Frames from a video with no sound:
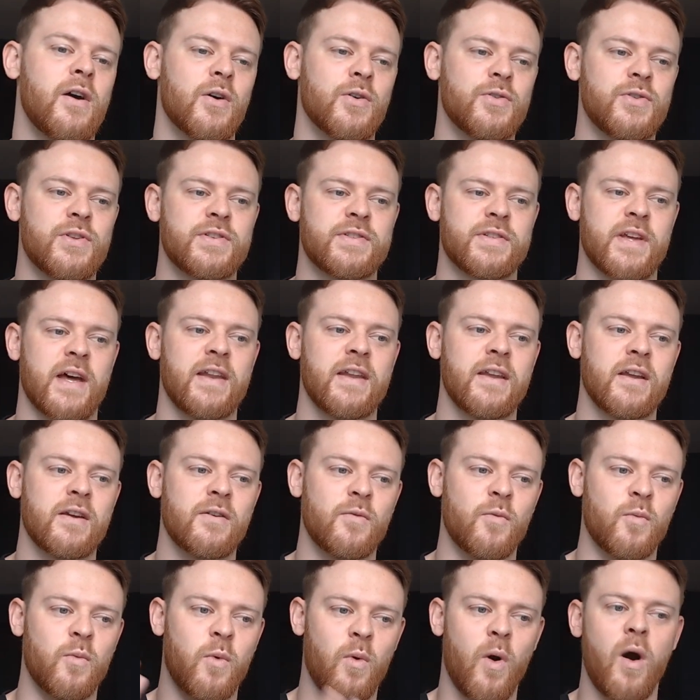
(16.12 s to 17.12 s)
understanding
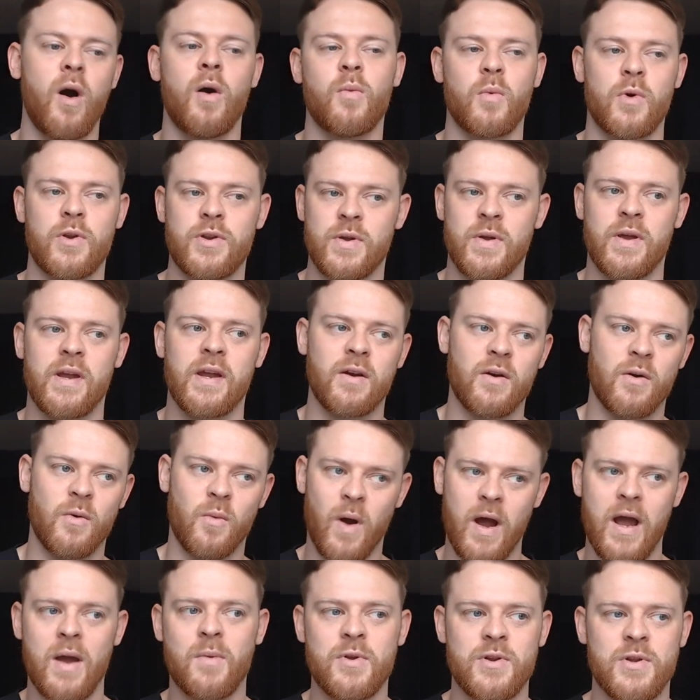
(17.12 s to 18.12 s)
of what we're doing or
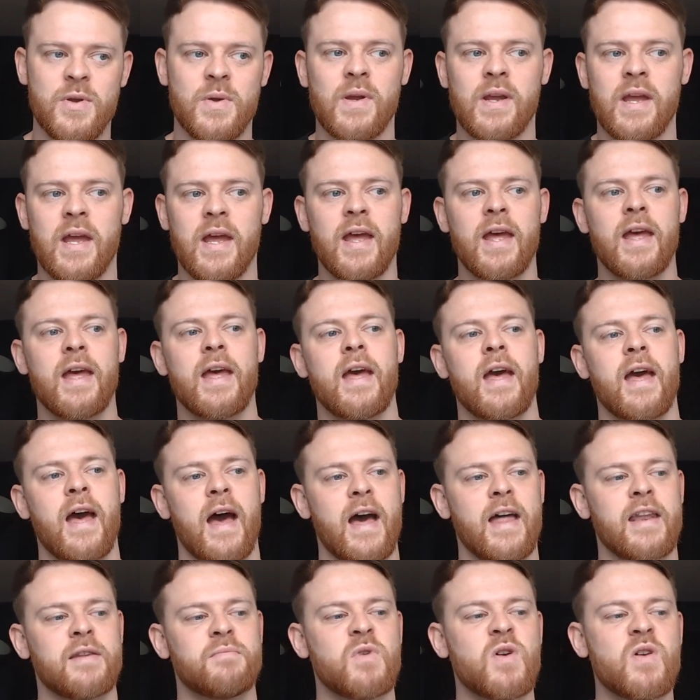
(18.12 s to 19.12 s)
why we're doing it
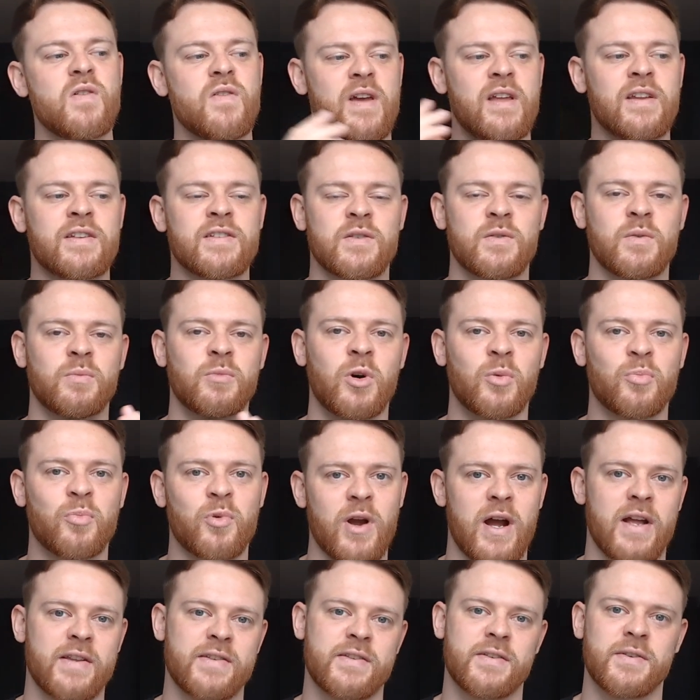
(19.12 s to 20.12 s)
and move it into the more
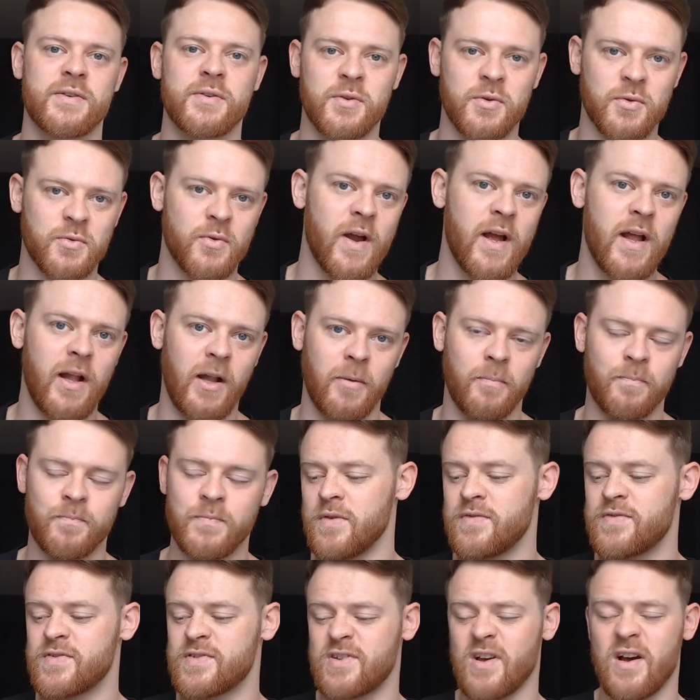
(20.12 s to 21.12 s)
practical realm.
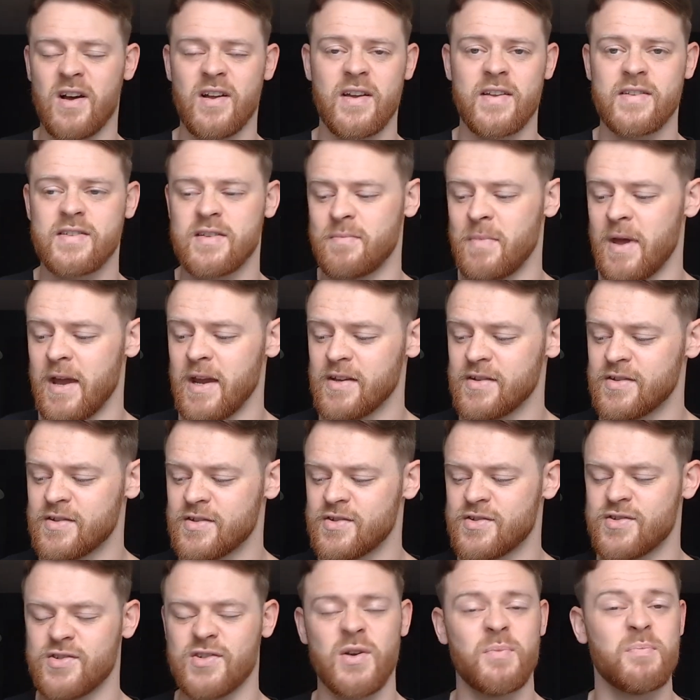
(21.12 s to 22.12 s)
We've started to make
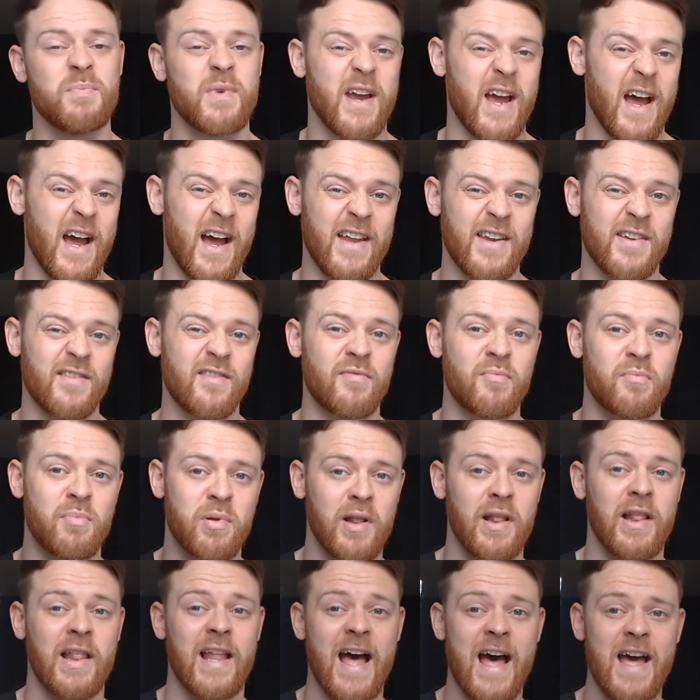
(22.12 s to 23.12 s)
some kind of
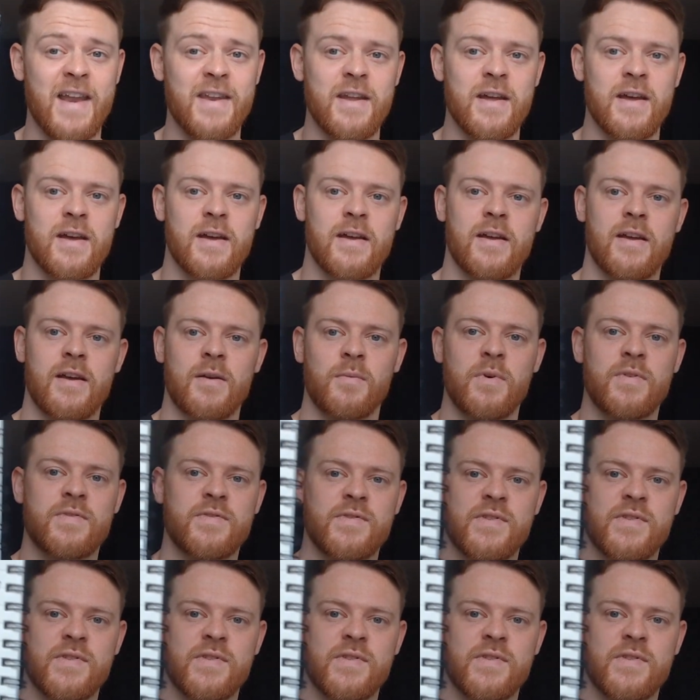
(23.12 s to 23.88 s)
plan. We've